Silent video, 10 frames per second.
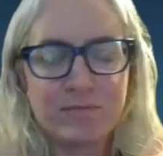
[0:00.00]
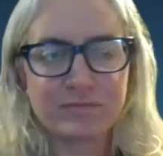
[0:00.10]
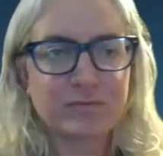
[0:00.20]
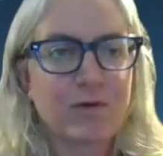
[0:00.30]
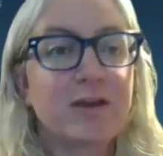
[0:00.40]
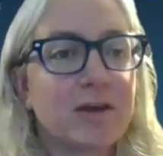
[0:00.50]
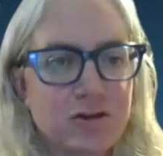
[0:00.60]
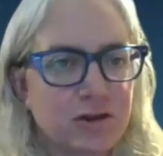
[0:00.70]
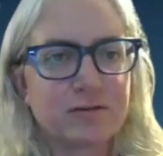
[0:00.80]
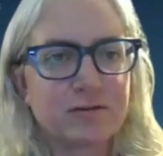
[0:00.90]

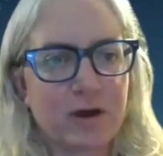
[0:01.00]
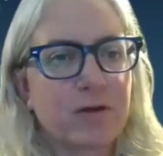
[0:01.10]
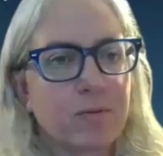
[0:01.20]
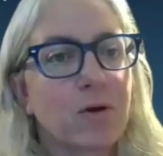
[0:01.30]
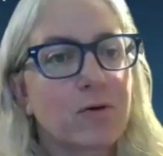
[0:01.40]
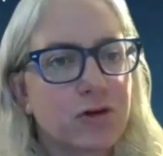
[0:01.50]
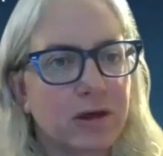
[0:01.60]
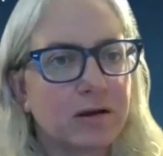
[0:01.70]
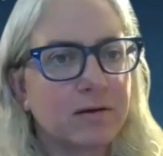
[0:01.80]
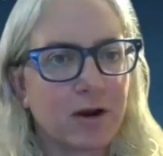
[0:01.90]
regulations or how they approach
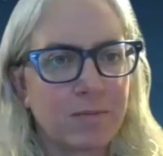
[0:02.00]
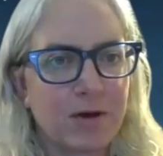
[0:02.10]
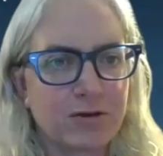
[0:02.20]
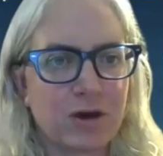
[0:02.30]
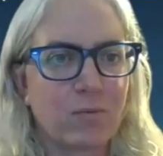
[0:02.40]
it very much.